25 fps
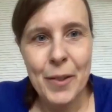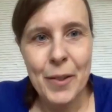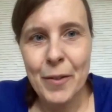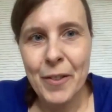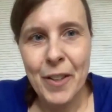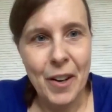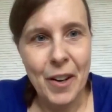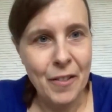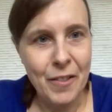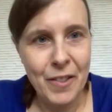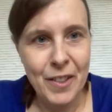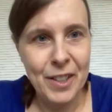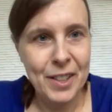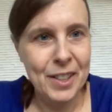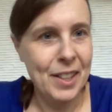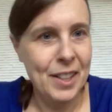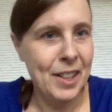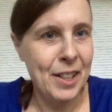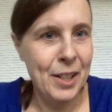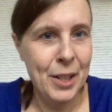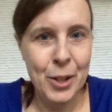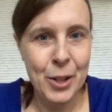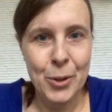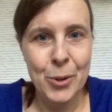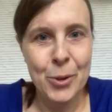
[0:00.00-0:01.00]
think we've
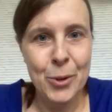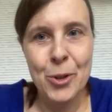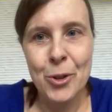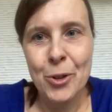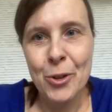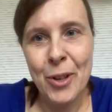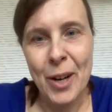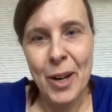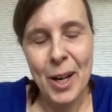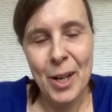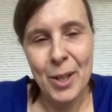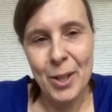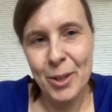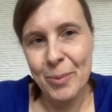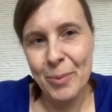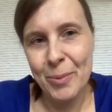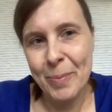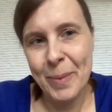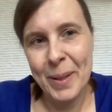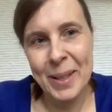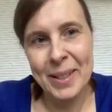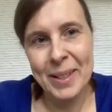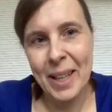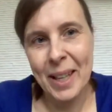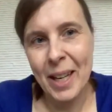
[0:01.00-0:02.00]
covered a huge
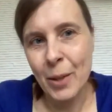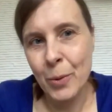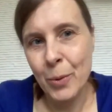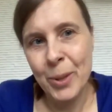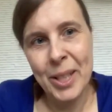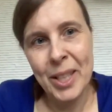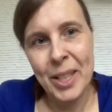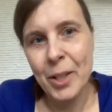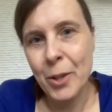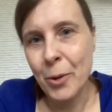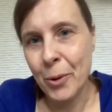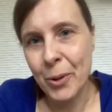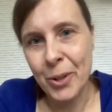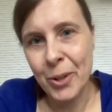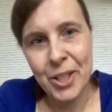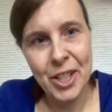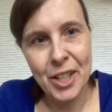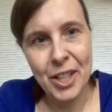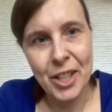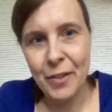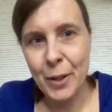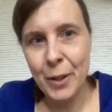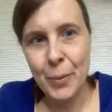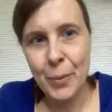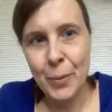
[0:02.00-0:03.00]
ground, but I would
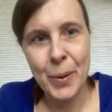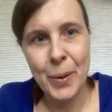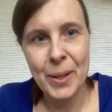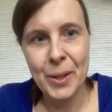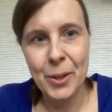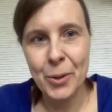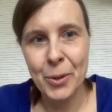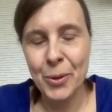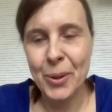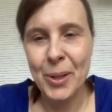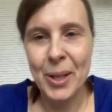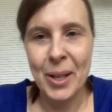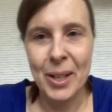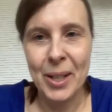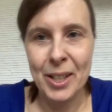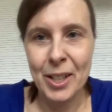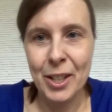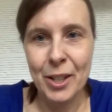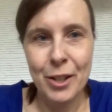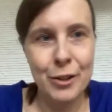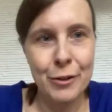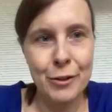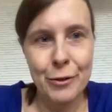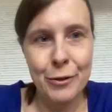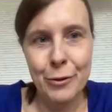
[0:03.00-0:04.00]
encourage everyone to
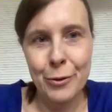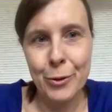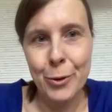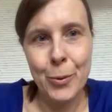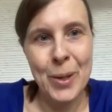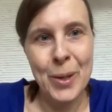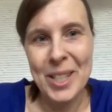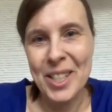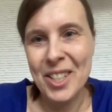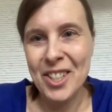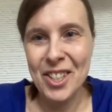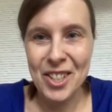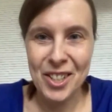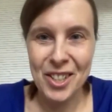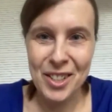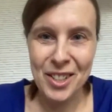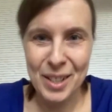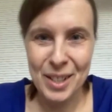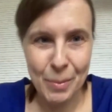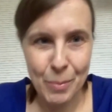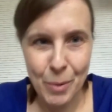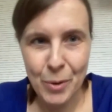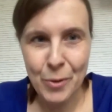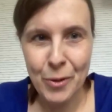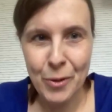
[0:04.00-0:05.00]
kind of
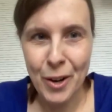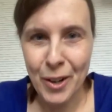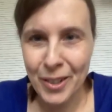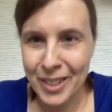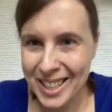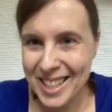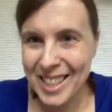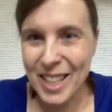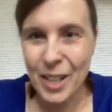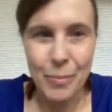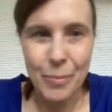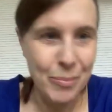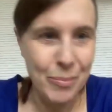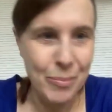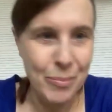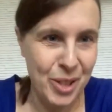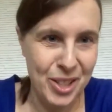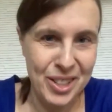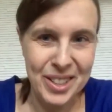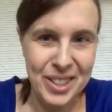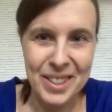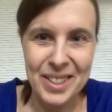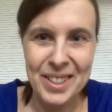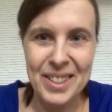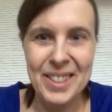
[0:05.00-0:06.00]
question of our
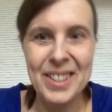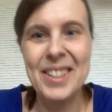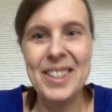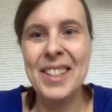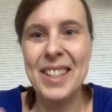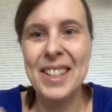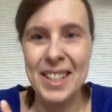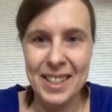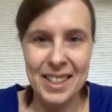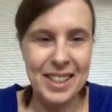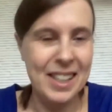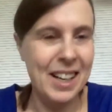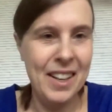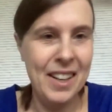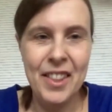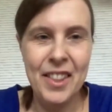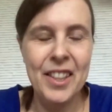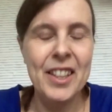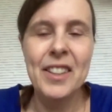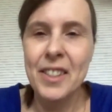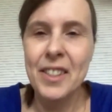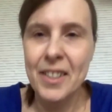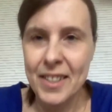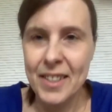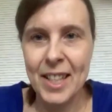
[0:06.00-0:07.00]
assumptions. I
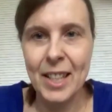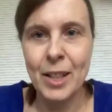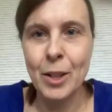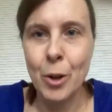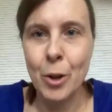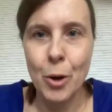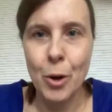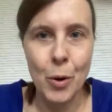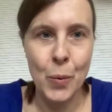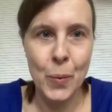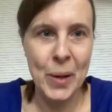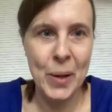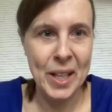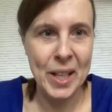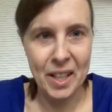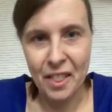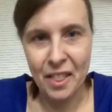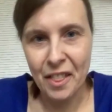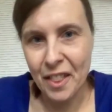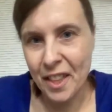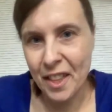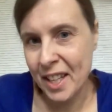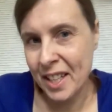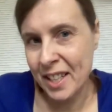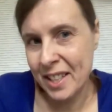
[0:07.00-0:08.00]
think there's a lot we
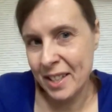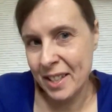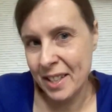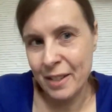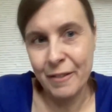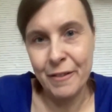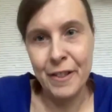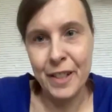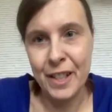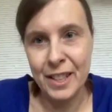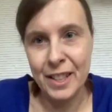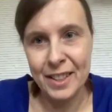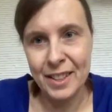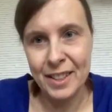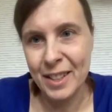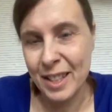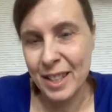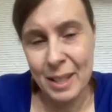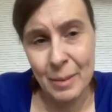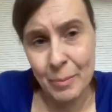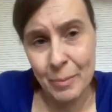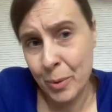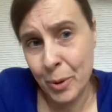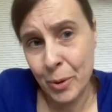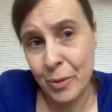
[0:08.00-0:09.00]
can think as a field,
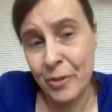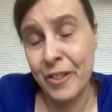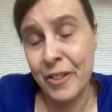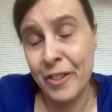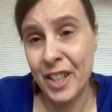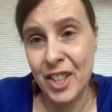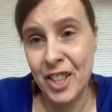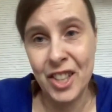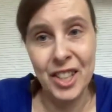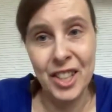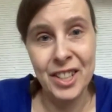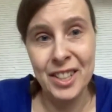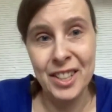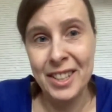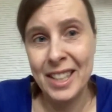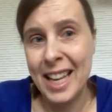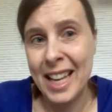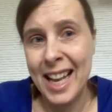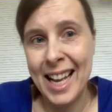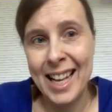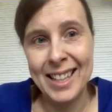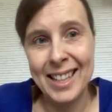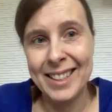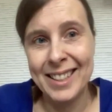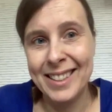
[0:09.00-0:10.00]
as a profession,
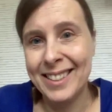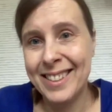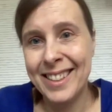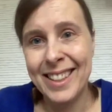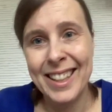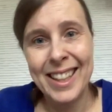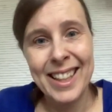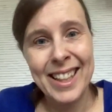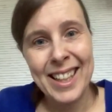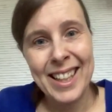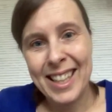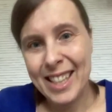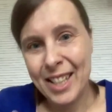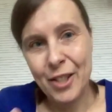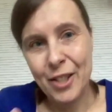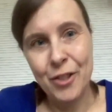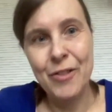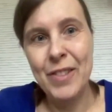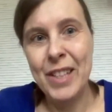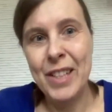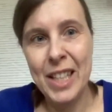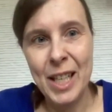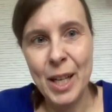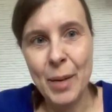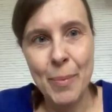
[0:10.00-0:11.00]
and
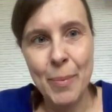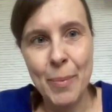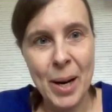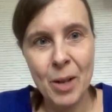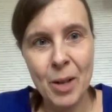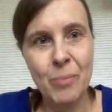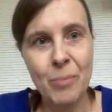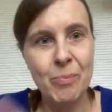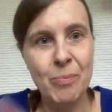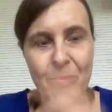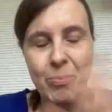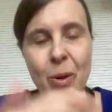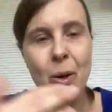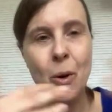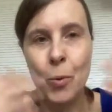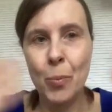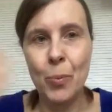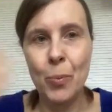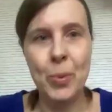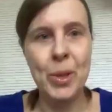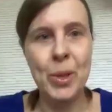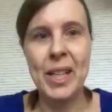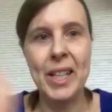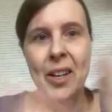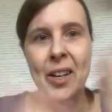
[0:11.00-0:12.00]
it's really about
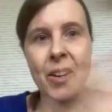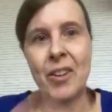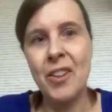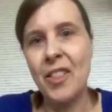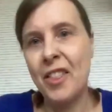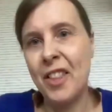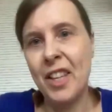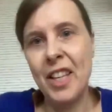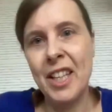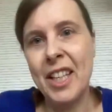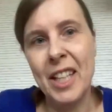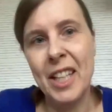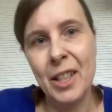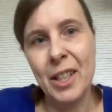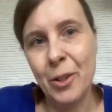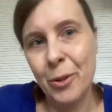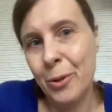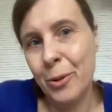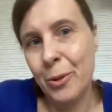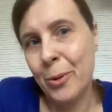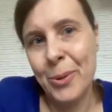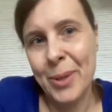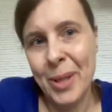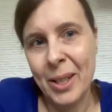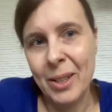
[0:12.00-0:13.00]
opening our thinking
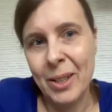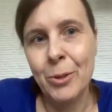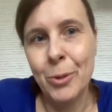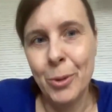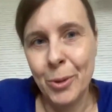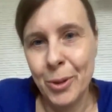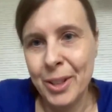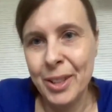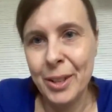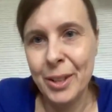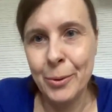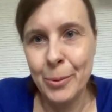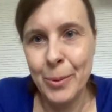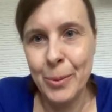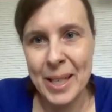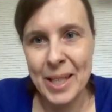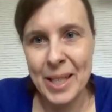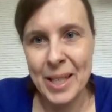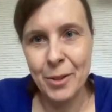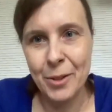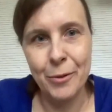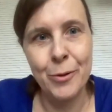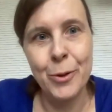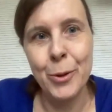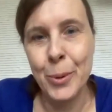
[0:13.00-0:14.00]
to those alternative
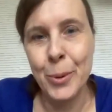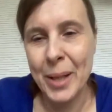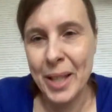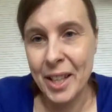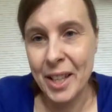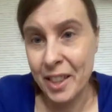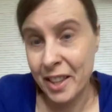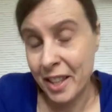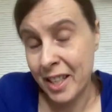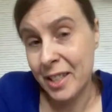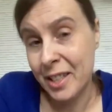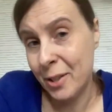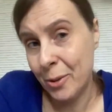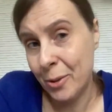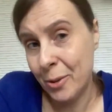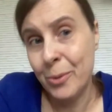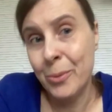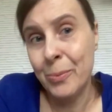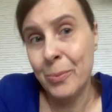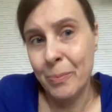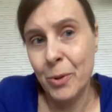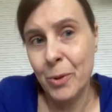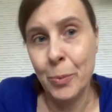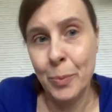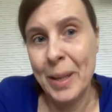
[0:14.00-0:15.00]
ways of doing things
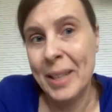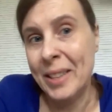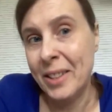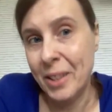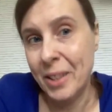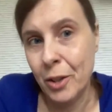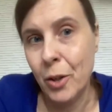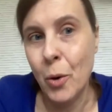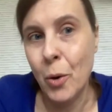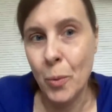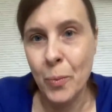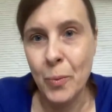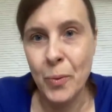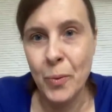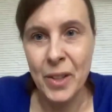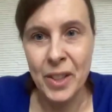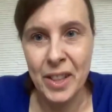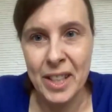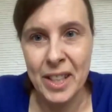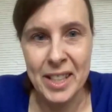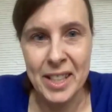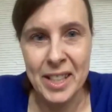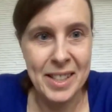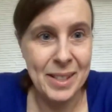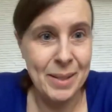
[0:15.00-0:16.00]
to better cope
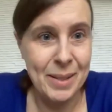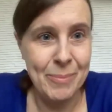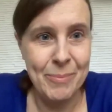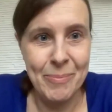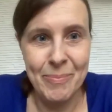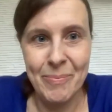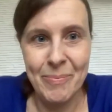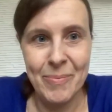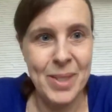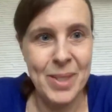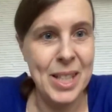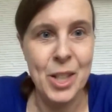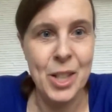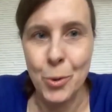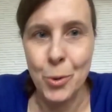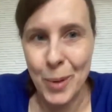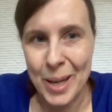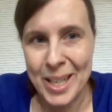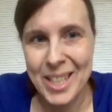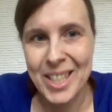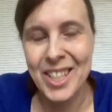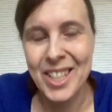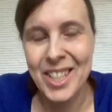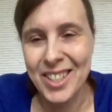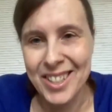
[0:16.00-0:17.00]
with these
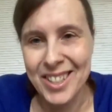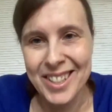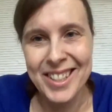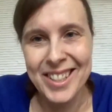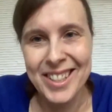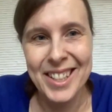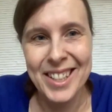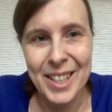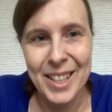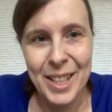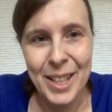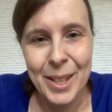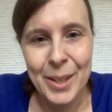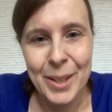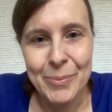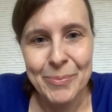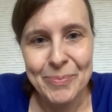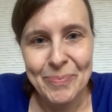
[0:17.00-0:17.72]
situations.